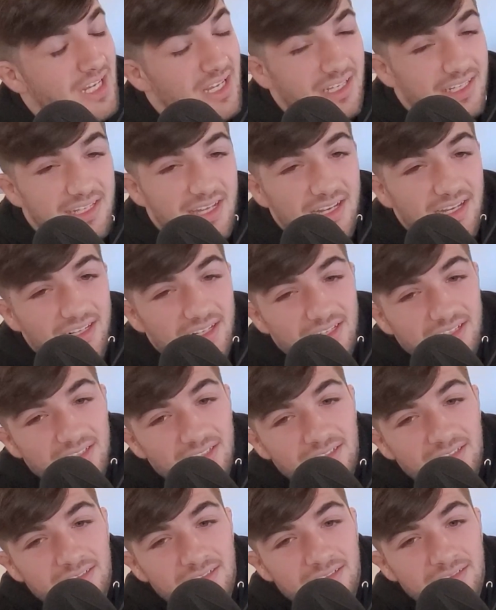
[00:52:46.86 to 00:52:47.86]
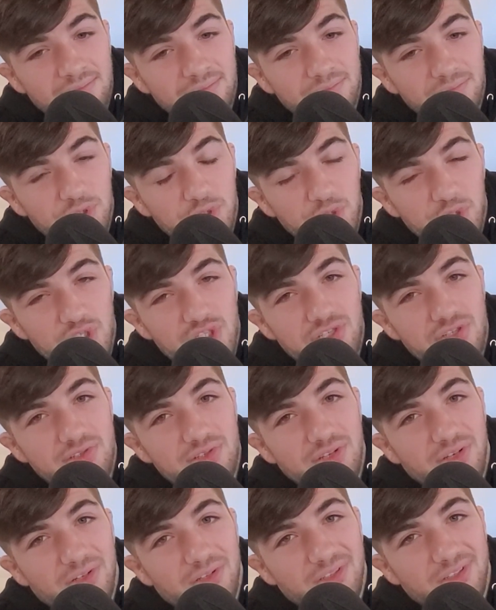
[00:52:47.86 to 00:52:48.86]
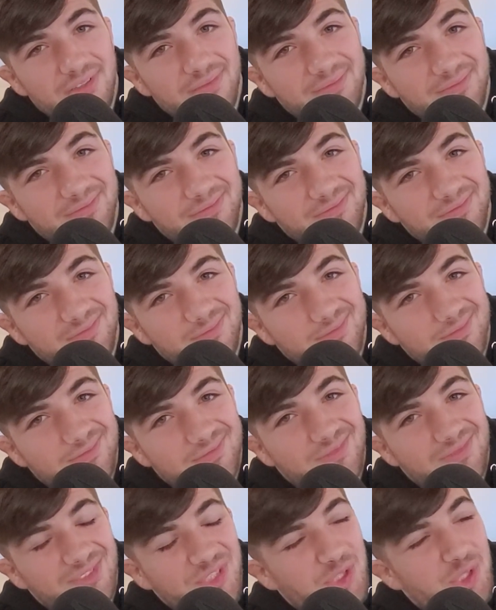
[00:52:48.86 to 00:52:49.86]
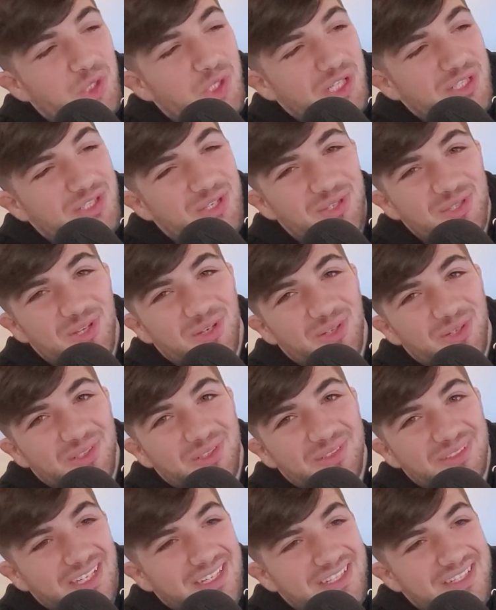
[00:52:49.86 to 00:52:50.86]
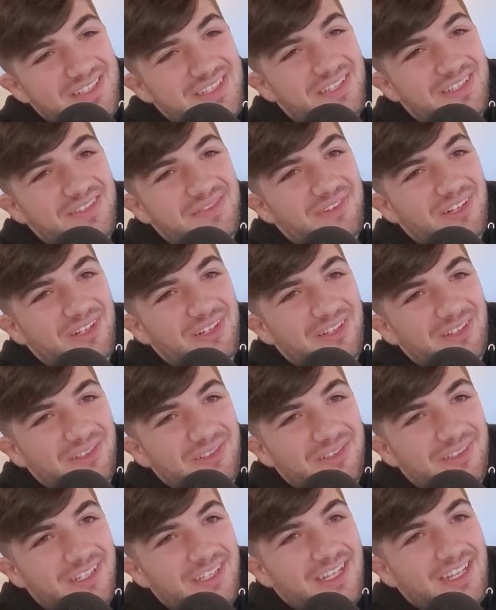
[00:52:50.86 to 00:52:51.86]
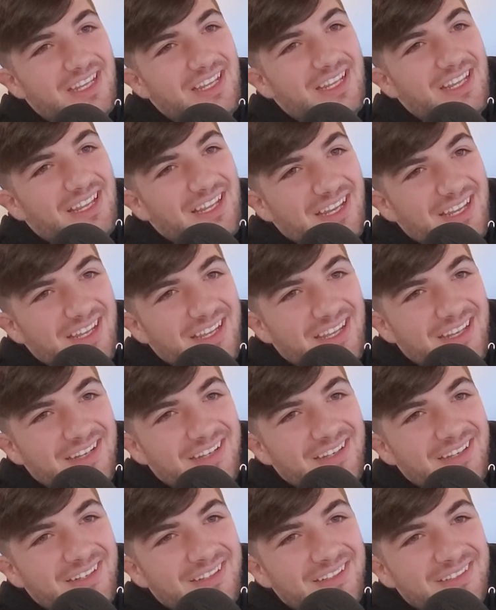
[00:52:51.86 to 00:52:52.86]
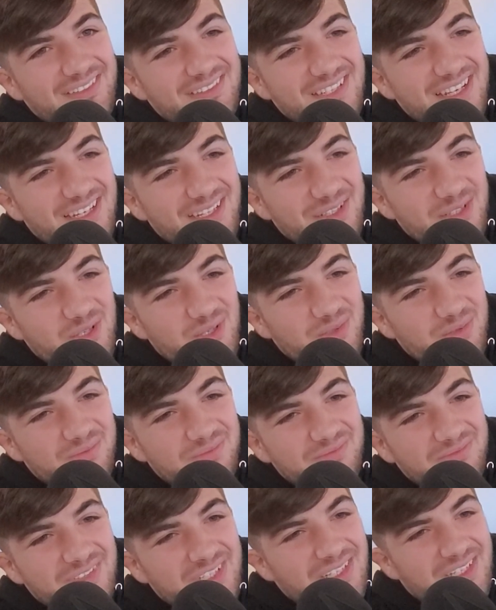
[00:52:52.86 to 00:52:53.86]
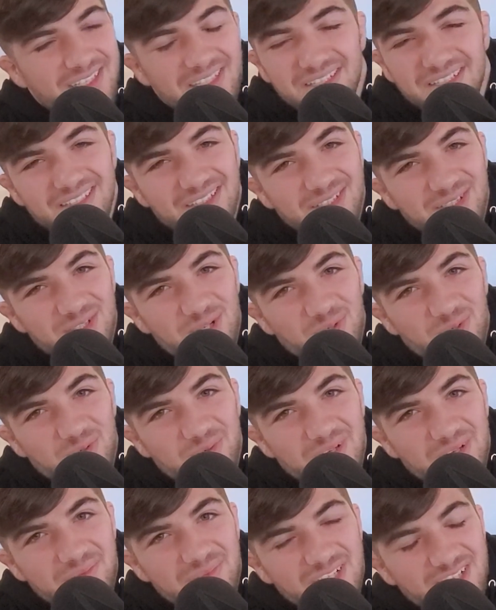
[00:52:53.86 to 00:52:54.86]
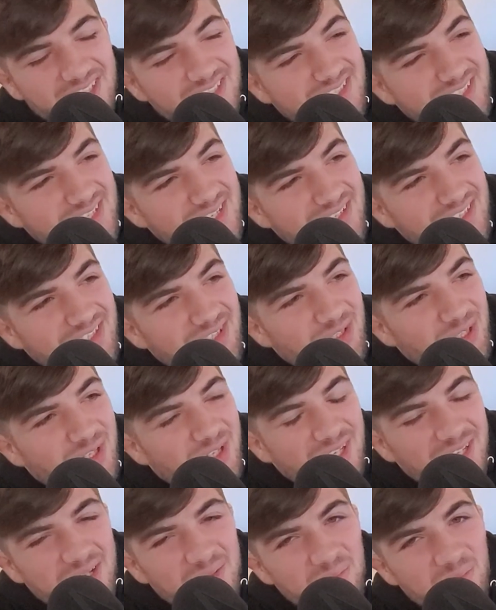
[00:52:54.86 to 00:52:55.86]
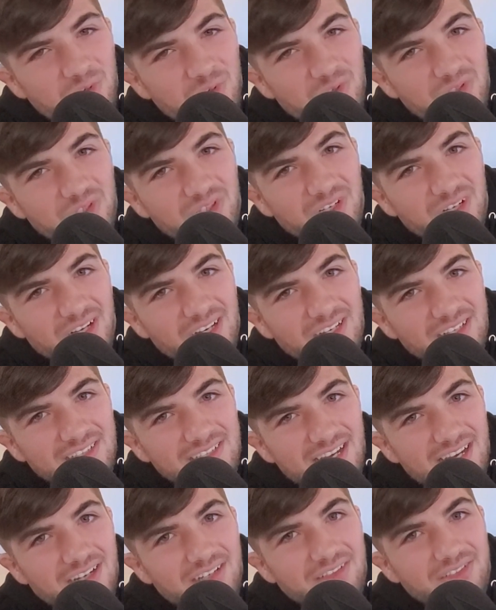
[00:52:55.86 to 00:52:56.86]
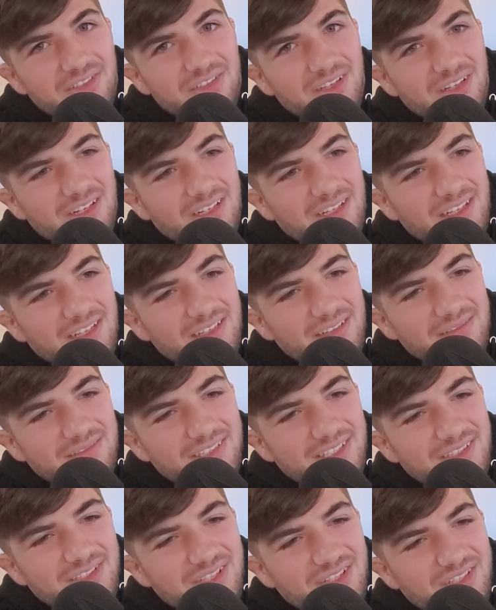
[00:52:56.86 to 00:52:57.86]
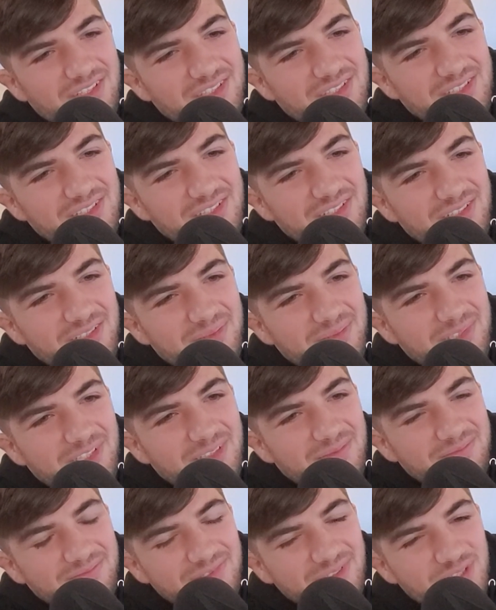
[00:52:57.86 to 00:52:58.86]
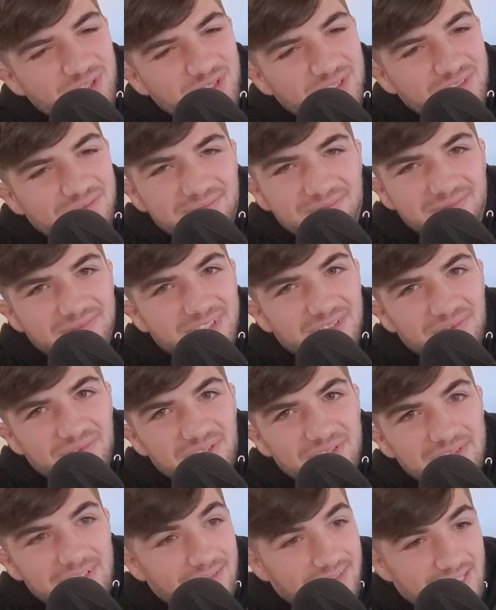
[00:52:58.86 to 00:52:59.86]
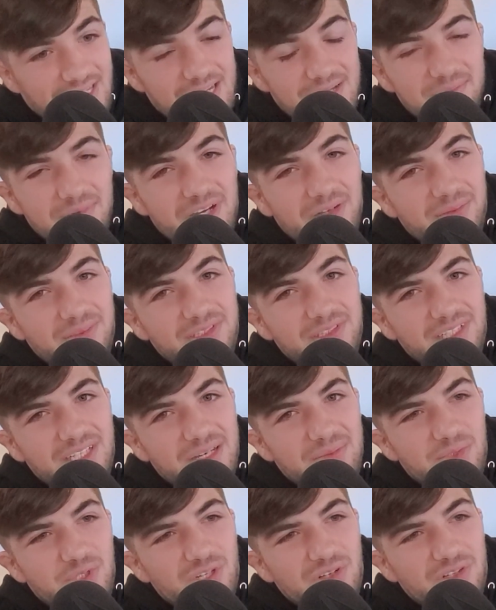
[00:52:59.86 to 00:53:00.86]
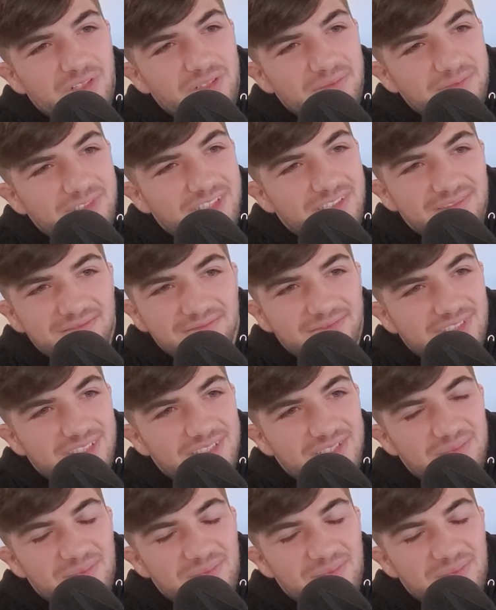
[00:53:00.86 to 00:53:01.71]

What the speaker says: Yeah, jiu-jitsu's hard. Jiu-jitsu's hard. It's very hard. And don't quit because you're going to get bored, you're going to get tired, you're going to get exhausted, but just if you keep coming, keep showing up, then that's